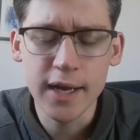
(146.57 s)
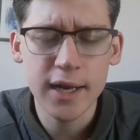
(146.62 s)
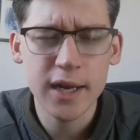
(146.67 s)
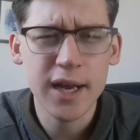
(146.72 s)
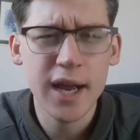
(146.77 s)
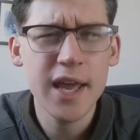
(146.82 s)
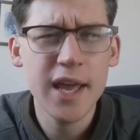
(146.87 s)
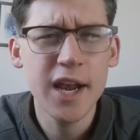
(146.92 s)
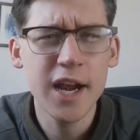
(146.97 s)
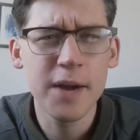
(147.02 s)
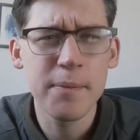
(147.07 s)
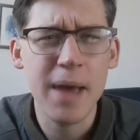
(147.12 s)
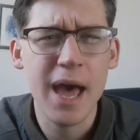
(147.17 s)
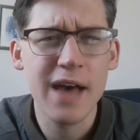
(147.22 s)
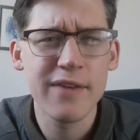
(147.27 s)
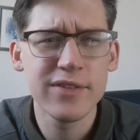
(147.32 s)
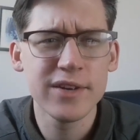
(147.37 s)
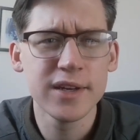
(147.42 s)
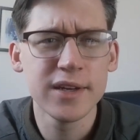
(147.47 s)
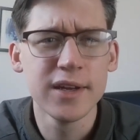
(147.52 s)
I ended up
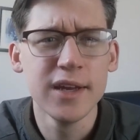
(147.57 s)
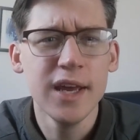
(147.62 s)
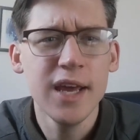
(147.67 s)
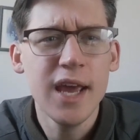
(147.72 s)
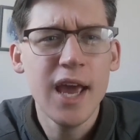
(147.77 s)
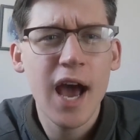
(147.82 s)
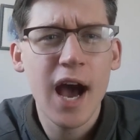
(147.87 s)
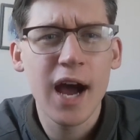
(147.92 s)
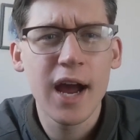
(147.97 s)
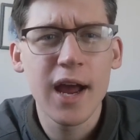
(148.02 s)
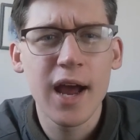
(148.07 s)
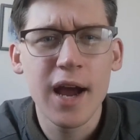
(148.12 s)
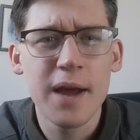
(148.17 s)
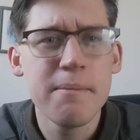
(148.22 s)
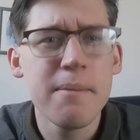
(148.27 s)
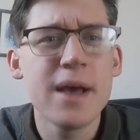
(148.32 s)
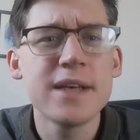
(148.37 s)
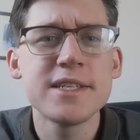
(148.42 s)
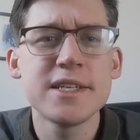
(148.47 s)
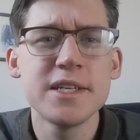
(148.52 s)
I
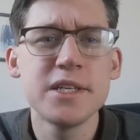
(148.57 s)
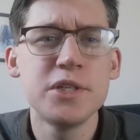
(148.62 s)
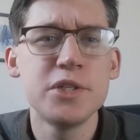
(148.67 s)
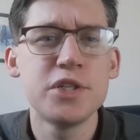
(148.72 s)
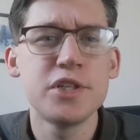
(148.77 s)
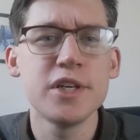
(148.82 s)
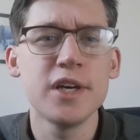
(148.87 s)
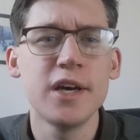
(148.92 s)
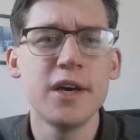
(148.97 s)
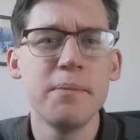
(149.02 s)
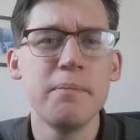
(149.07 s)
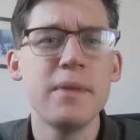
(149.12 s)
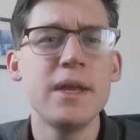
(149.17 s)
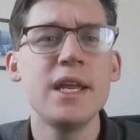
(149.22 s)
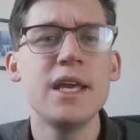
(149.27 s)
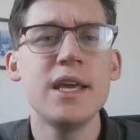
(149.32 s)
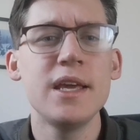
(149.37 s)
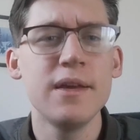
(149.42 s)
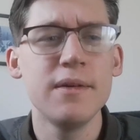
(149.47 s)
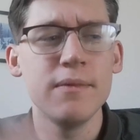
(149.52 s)
messaged
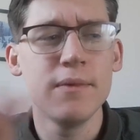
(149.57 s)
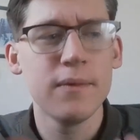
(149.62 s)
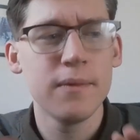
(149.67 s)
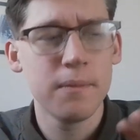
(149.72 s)
many